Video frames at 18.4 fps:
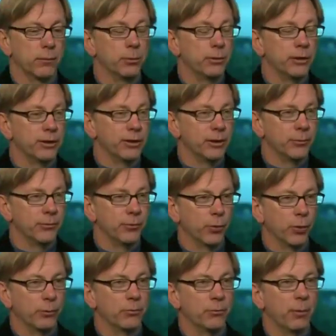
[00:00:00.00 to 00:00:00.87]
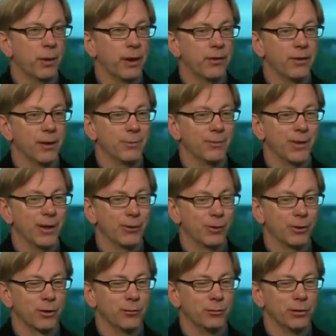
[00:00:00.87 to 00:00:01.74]
completely absorbed by them, and they
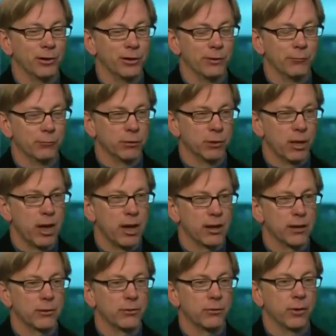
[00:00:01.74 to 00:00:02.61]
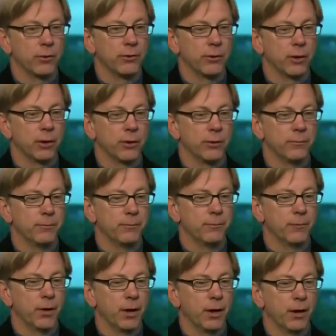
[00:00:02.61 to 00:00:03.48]
were completely reliant
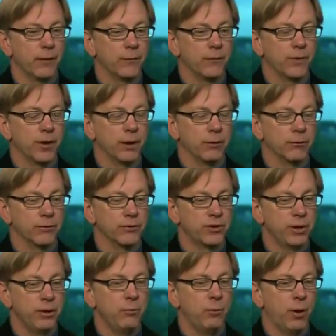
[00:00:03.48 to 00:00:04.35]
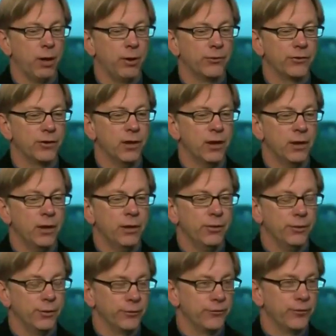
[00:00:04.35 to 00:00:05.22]
on Gingrich. He was
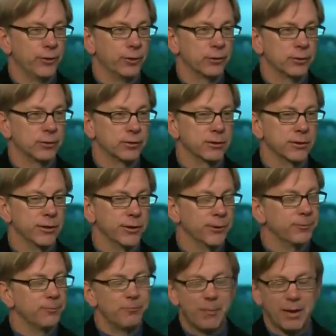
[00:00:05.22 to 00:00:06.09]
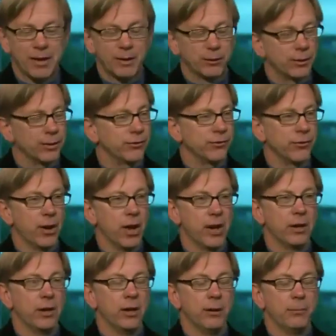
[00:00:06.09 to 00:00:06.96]
their fearless leader. Boehner is
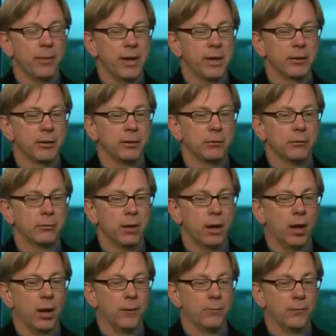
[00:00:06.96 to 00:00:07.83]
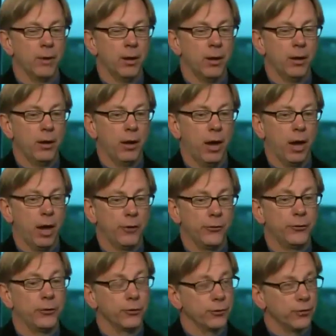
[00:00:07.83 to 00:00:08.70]
not. Boehner
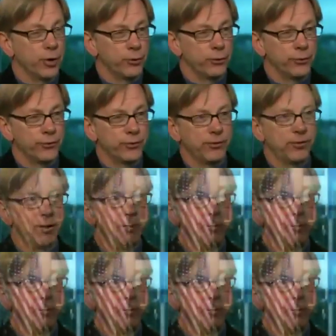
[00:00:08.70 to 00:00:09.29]
took note of